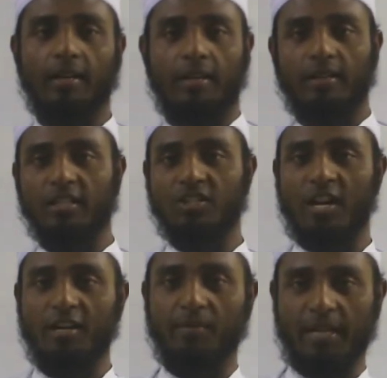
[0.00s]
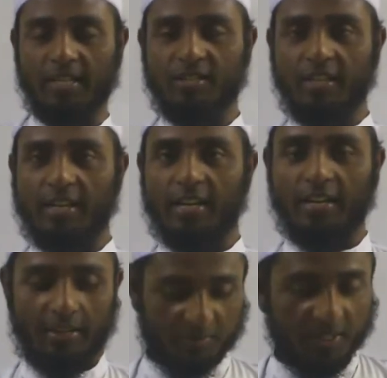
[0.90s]
in the starting my lecture
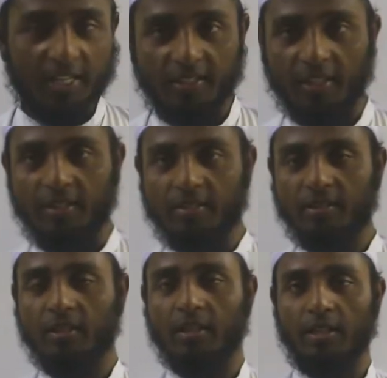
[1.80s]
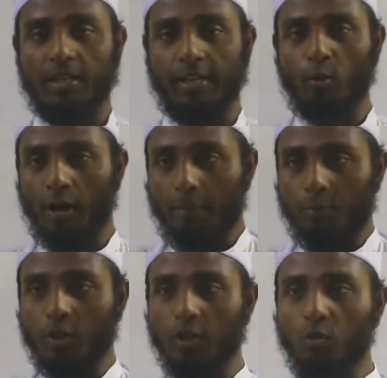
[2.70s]
I have said that you have
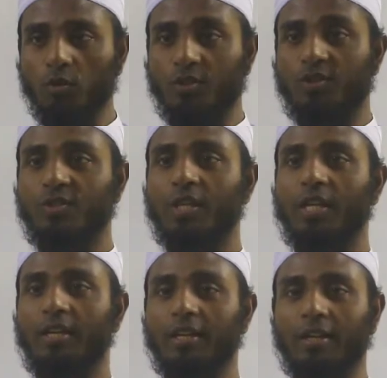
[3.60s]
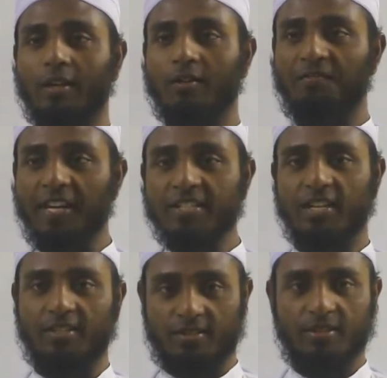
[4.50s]
to use
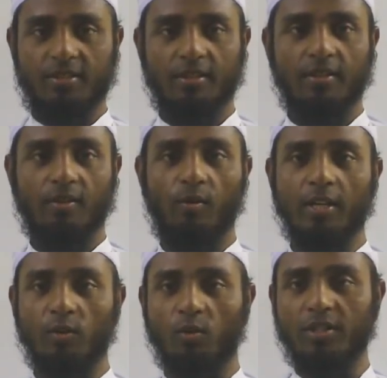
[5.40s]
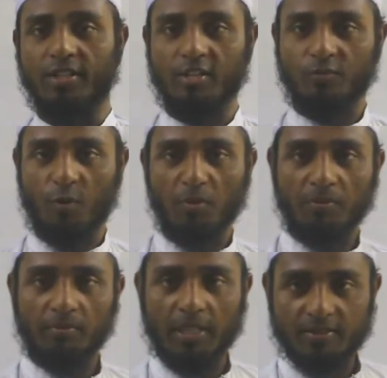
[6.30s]
features when you will
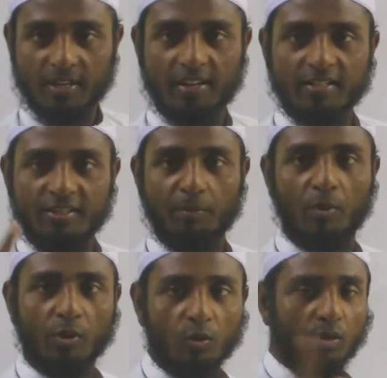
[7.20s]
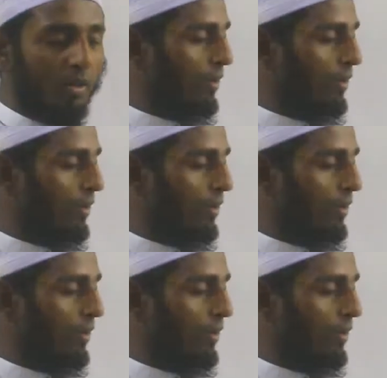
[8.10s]
transform the sentence simple to